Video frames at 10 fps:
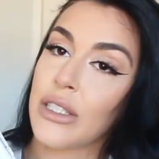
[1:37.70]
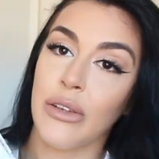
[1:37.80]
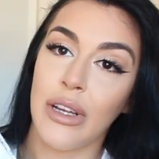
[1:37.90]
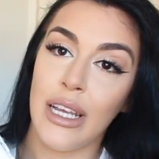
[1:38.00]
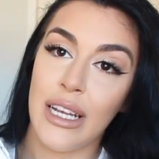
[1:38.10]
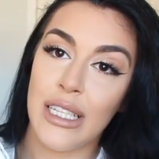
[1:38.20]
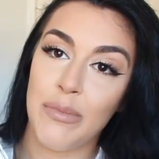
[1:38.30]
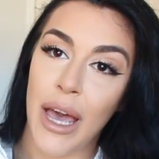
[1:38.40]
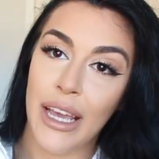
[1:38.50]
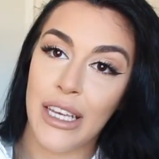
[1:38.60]
So it is
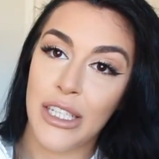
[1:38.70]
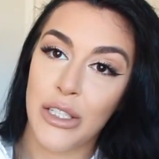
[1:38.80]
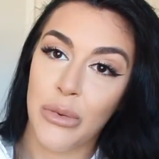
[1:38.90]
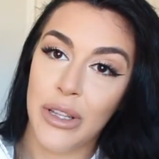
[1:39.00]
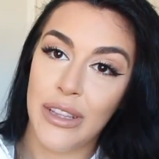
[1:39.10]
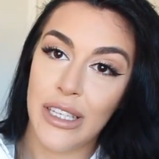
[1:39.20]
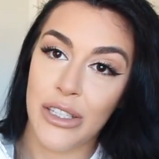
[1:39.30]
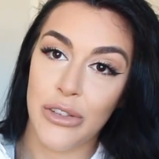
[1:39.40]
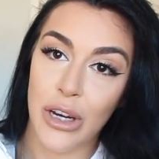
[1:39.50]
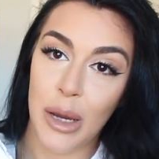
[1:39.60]
packaged with the
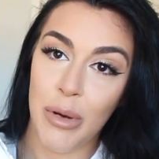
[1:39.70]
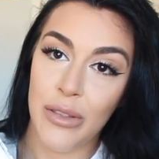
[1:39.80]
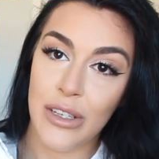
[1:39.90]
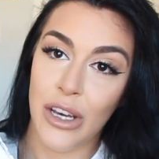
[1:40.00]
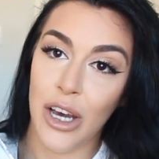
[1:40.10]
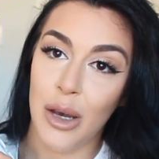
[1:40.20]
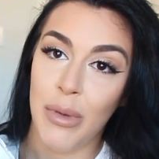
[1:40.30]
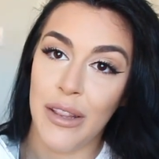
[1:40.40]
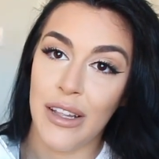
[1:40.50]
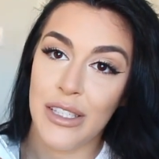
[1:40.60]
strap on the top
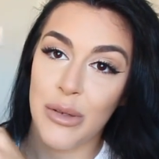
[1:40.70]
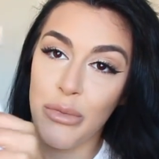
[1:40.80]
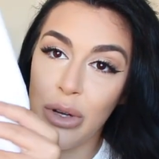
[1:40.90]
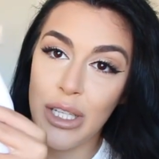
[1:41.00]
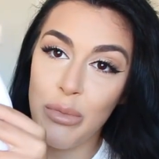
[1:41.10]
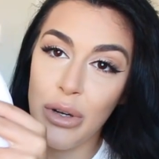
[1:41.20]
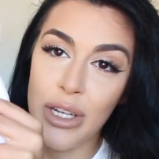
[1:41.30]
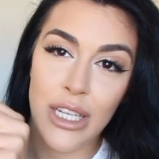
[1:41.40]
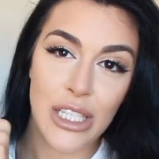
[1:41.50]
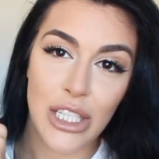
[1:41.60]
and then some really
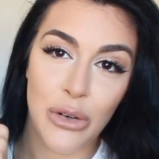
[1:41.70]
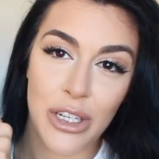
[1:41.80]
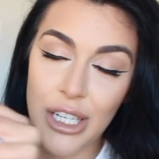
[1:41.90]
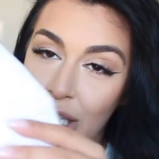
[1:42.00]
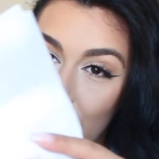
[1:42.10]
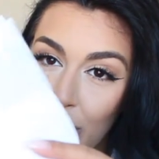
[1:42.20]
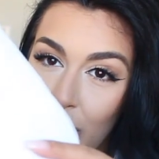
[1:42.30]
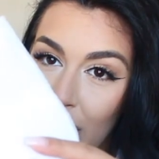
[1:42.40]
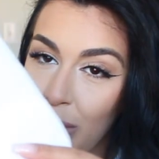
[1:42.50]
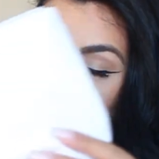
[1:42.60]
pretty Dior tissue
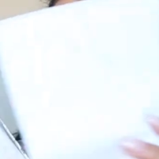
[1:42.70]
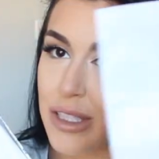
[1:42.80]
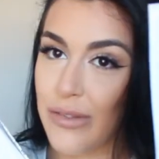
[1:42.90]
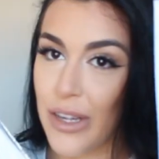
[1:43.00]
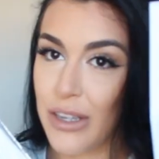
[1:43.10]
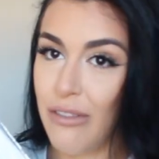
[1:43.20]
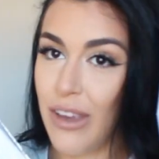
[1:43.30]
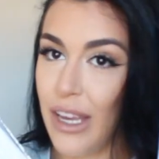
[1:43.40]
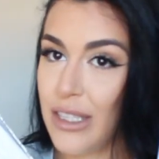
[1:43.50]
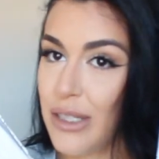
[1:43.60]
paper. It's very
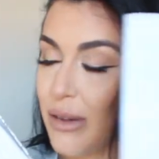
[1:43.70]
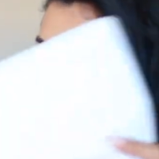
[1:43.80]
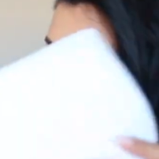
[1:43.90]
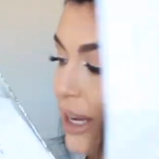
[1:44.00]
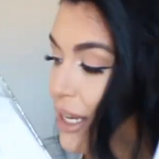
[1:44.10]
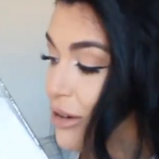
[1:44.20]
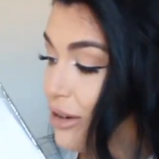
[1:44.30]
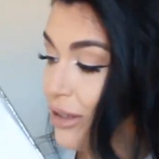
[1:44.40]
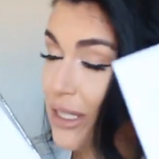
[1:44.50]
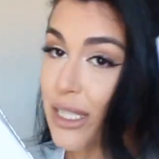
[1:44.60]
faint. I can
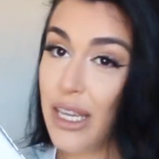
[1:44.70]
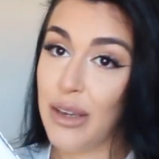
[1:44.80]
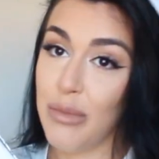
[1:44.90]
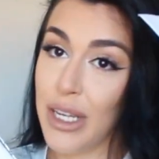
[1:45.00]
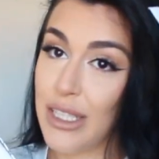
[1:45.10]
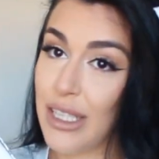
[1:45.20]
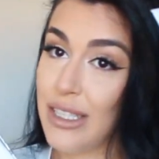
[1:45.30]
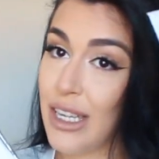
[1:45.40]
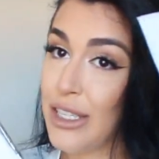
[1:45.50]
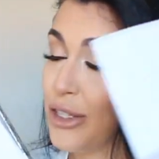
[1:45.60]
hardly see it, but it does
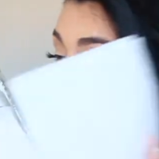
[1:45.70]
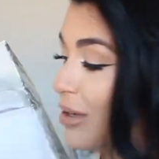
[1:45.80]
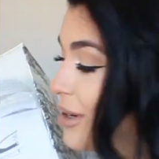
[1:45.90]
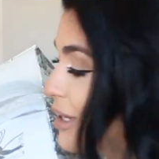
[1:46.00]
say Dior on